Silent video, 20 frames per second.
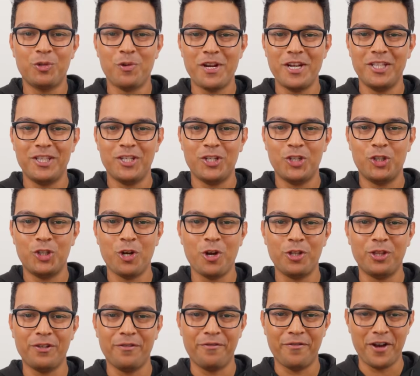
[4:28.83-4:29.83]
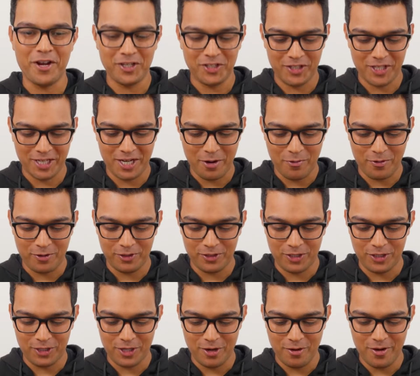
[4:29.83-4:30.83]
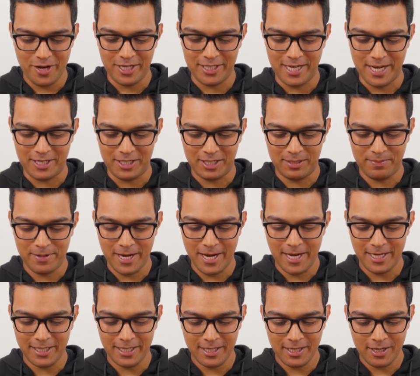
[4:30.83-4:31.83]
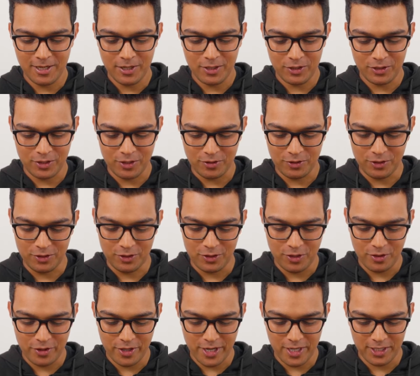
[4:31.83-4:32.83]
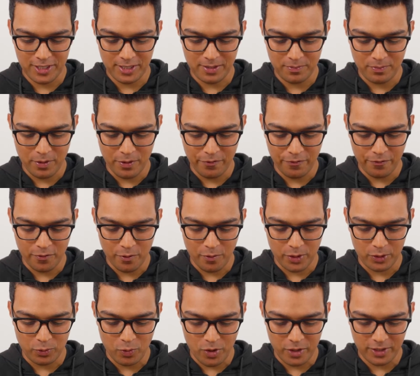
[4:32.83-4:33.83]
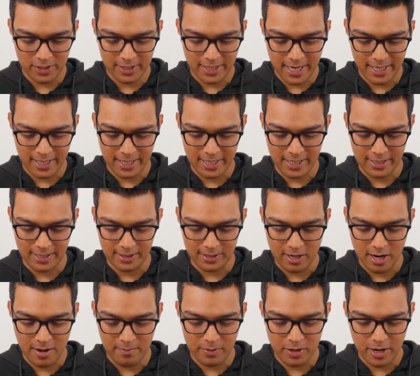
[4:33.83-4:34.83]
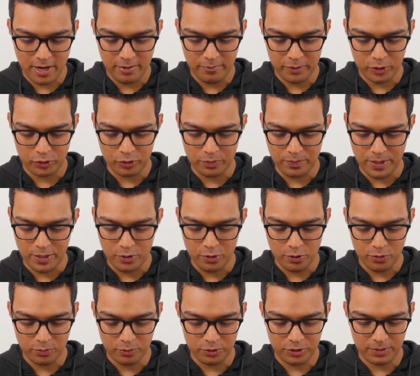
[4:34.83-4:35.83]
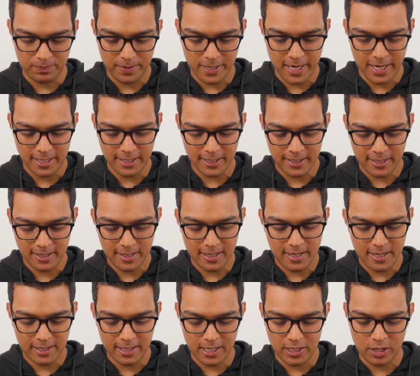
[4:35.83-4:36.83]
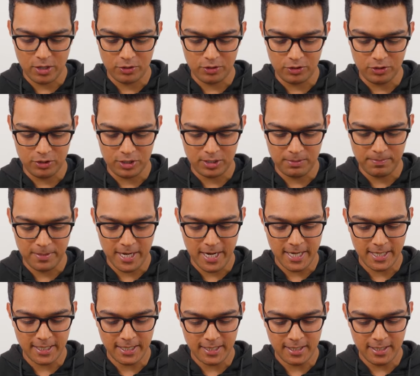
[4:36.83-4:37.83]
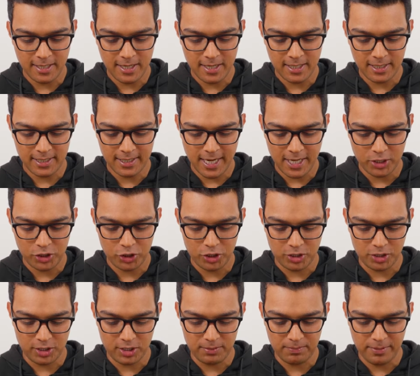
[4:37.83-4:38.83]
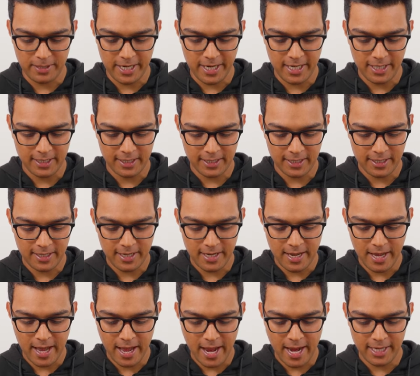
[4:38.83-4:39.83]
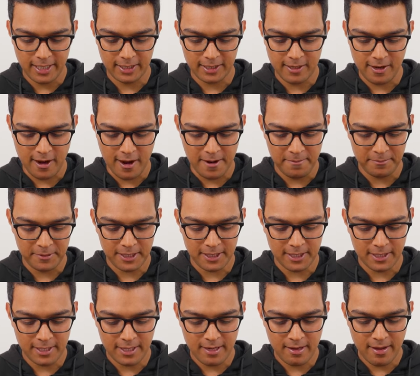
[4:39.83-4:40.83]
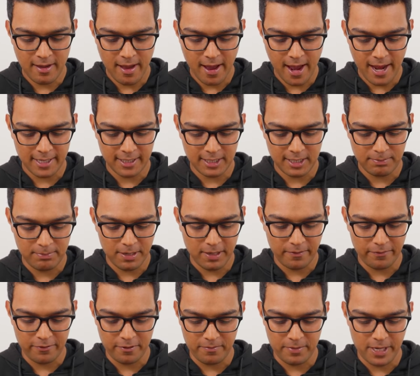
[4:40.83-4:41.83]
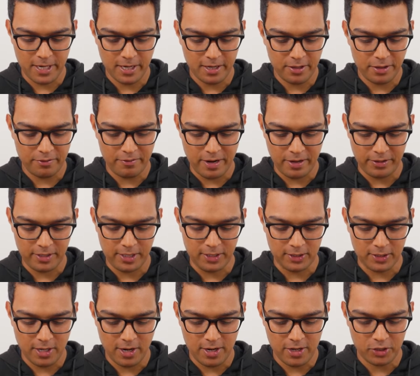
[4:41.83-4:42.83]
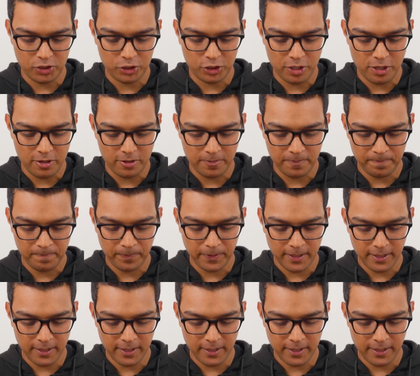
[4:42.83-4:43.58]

To edit this shot, the first thing I want to do is add speed. So to do this, move forward one second in the timeline, which will be normal speed, then go to speed, section speed, eight times, add speed from here throughout the entire shot,